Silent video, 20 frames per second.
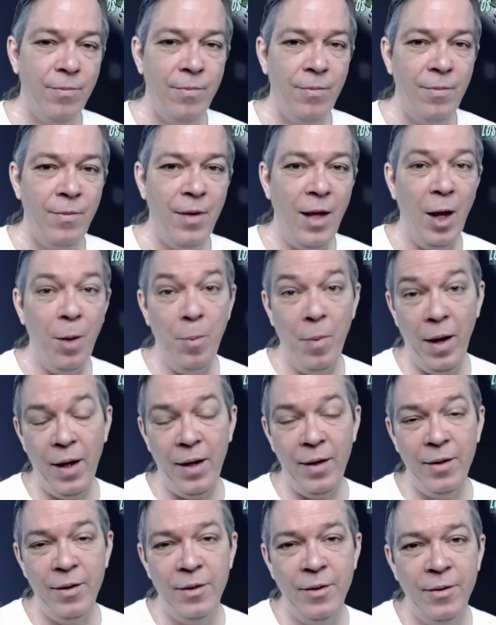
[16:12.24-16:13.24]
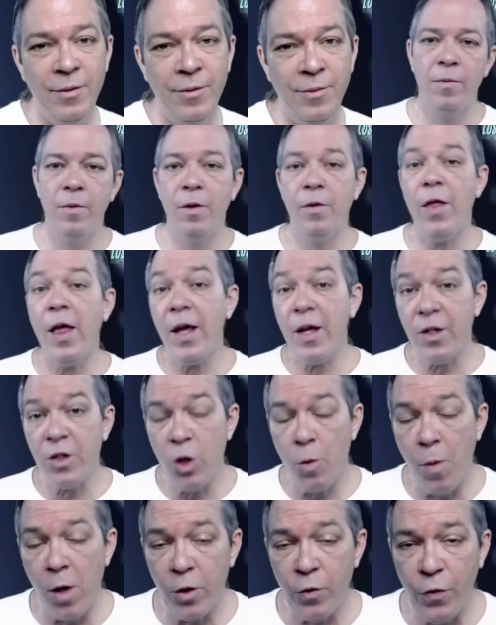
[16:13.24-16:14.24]
Amen. Thank you
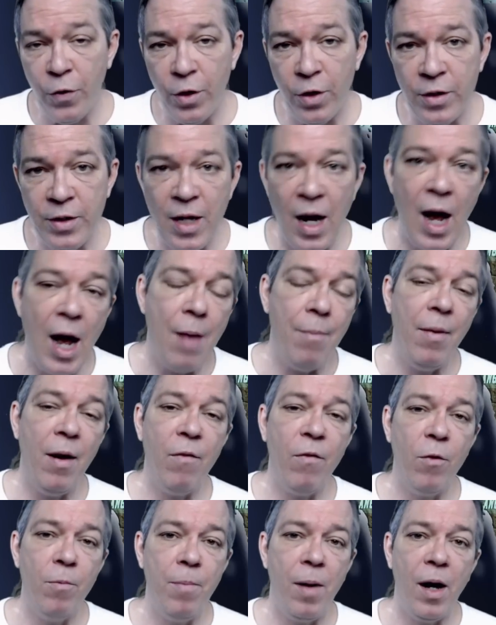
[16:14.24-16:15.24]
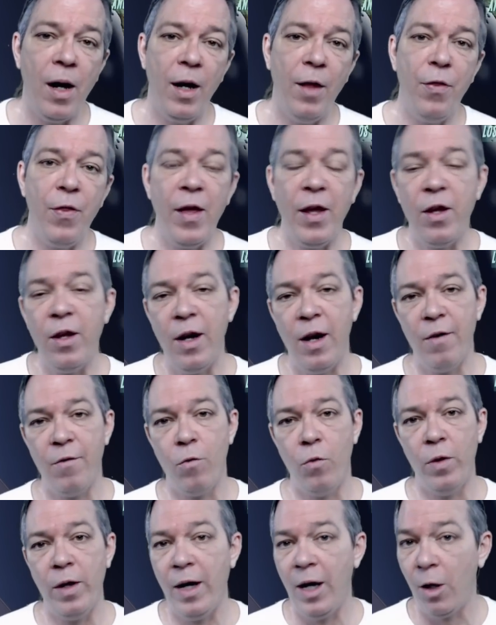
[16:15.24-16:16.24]
so much for your time, everybody. Thank you to
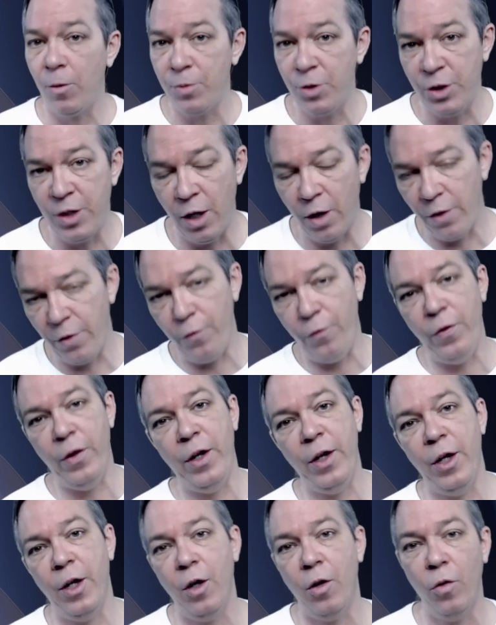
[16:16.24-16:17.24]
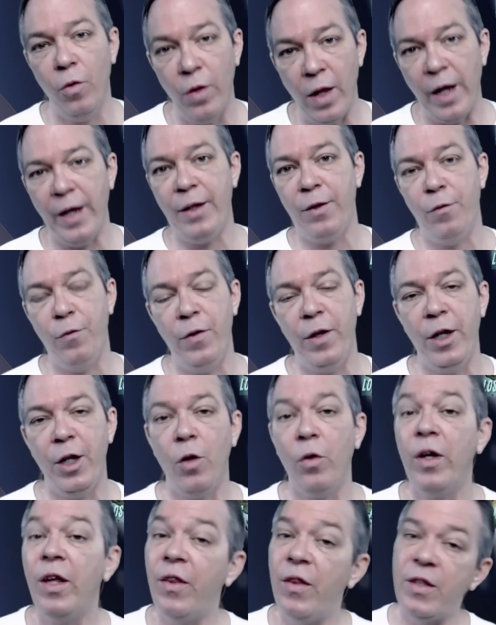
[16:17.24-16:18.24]
everyone that helped share the video, like the
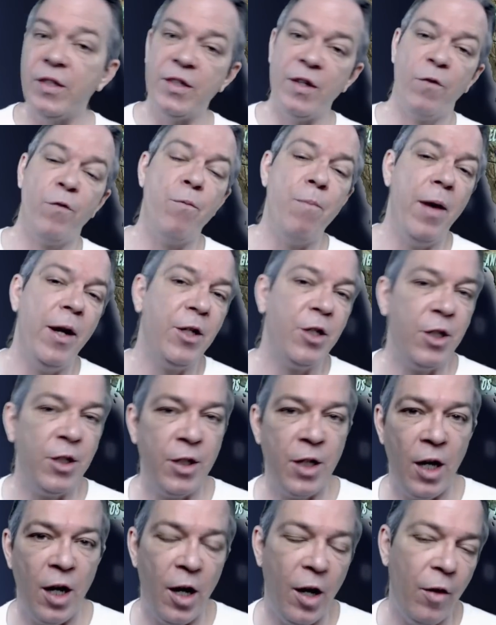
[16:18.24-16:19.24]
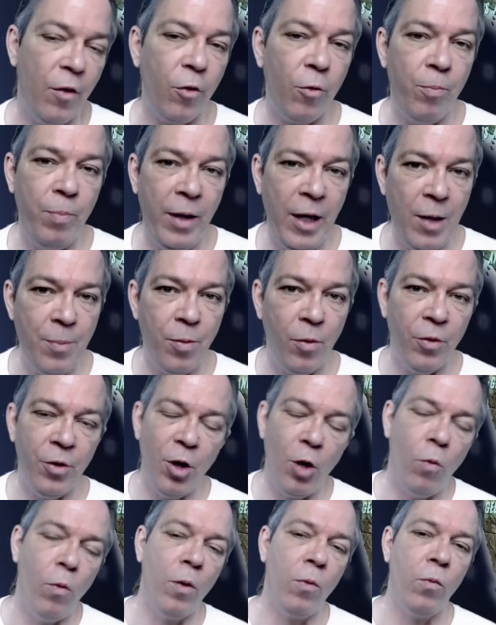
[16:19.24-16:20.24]
video, give this information to other people.
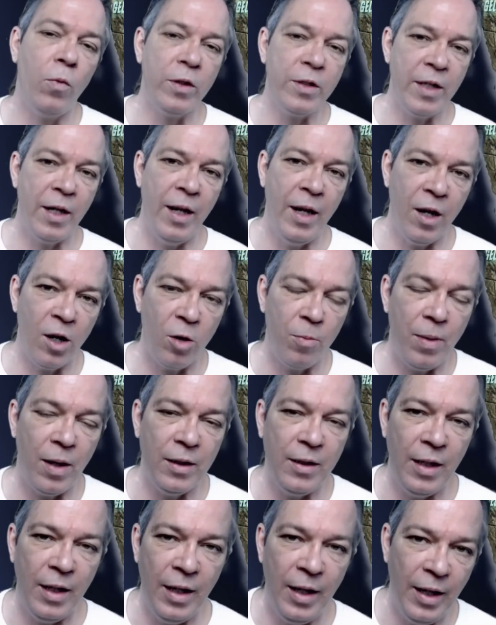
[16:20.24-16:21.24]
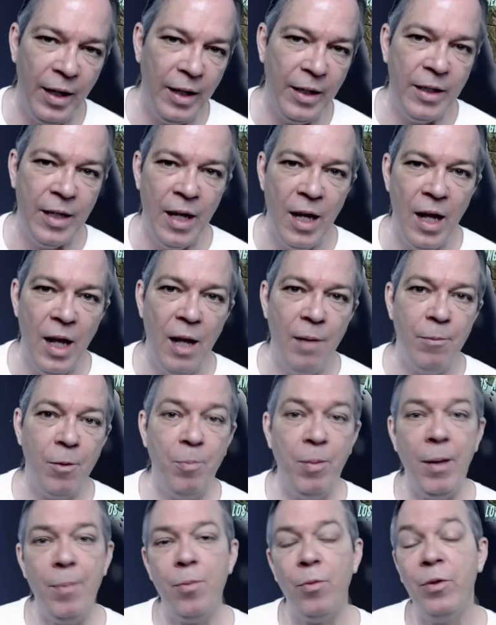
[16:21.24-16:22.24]
No one wants to hear about the heat, but
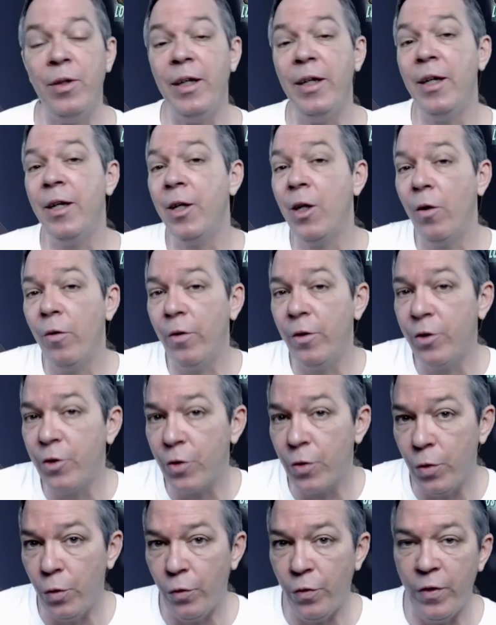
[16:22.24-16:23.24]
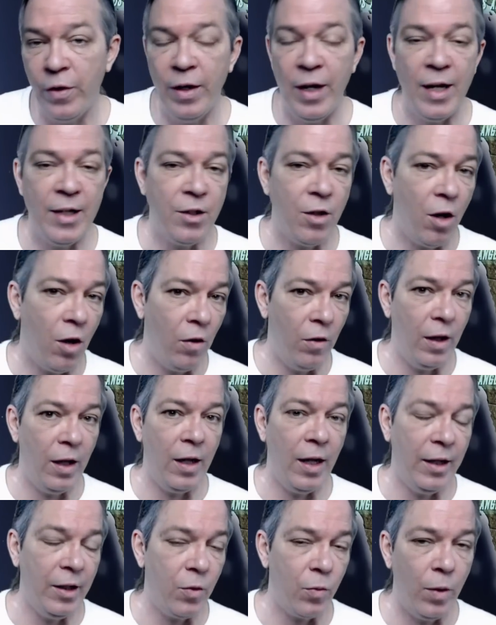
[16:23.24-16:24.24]
people need to know the truth. And that's all I
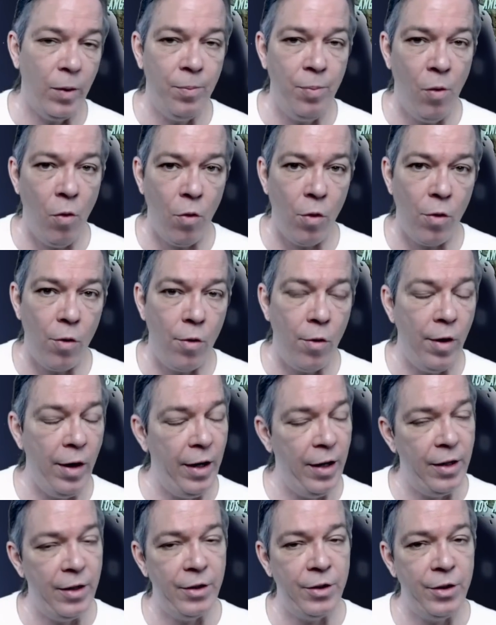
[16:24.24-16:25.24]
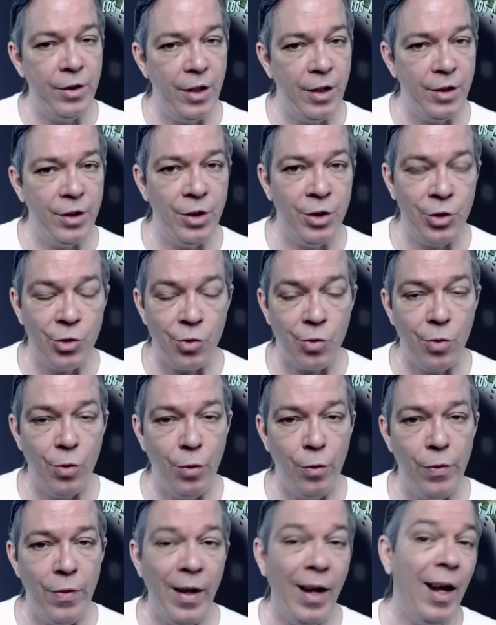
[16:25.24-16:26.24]
like to report on is just
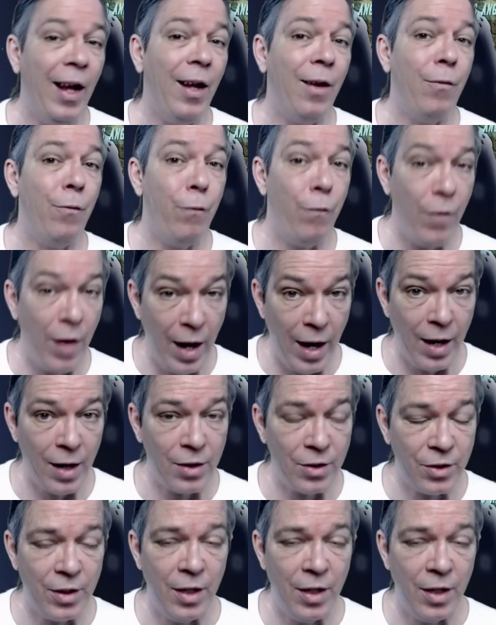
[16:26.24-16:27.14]
truth and facts.